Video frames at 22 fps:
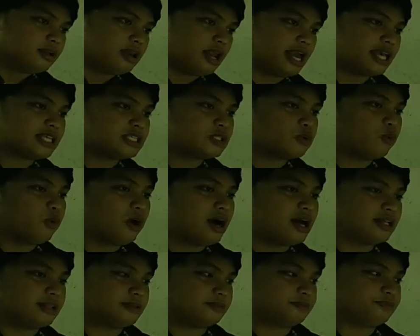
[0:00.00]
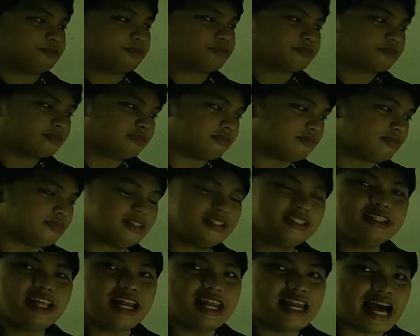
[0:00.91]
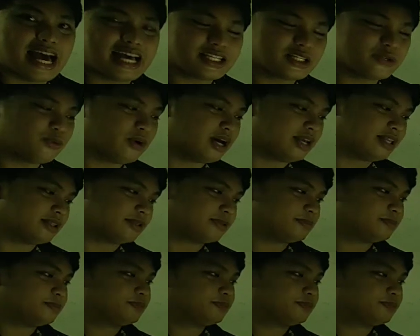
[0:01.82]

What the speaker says: Next one. The last one,